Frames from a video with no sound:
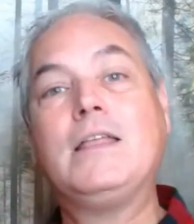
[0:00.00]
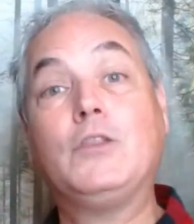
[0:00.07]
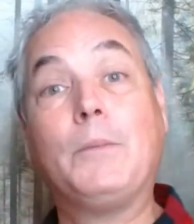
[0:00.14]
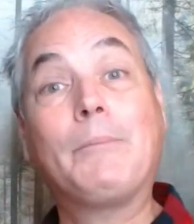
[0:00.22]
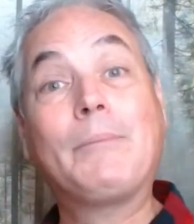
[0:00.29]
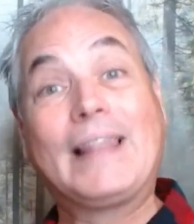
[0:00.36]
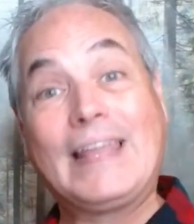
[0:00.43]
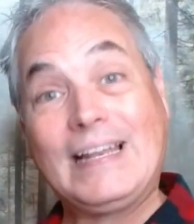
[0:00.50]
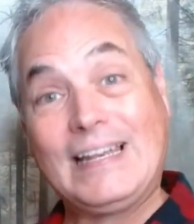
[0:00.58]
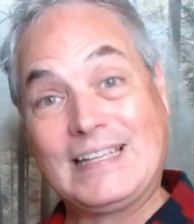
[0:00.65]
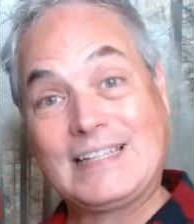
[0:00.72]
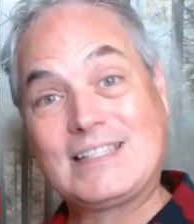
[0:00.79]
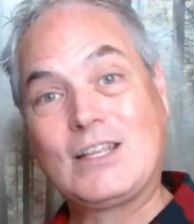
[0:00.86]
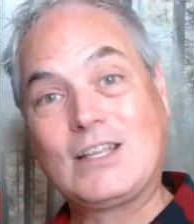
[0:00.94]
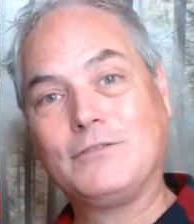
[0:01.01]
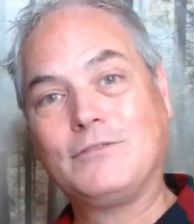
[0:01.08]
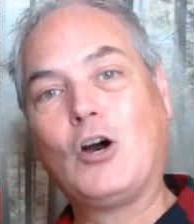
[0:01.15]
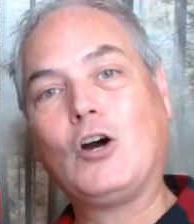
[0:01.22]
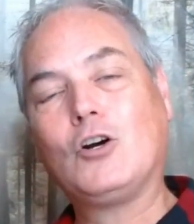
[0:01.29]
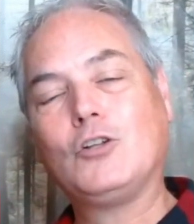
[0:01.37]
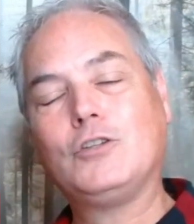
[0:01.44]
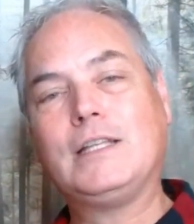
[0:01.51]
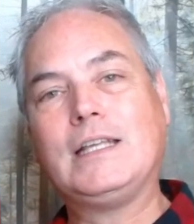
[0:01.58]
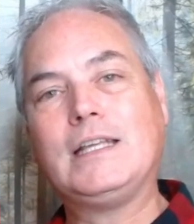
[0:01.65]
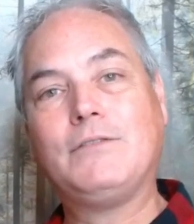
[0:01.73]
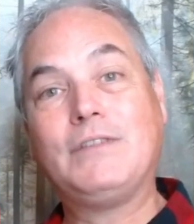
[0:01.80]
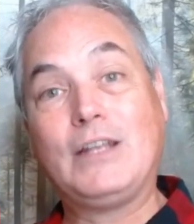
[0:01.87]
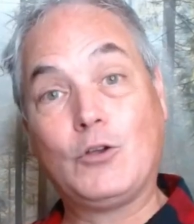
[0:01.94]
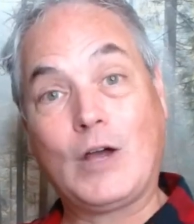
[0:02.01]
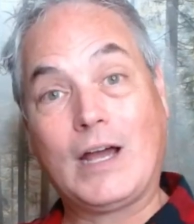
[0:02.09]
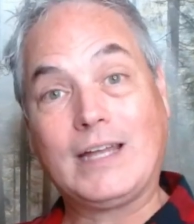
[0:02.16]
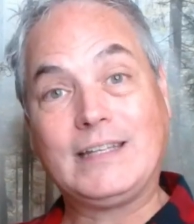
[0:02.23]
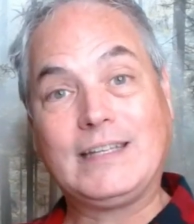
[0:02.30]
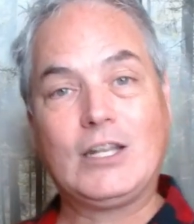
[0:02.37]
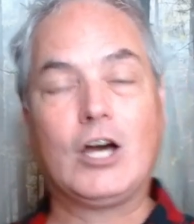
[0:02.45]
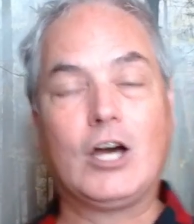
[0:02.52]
the playlist of all the video I did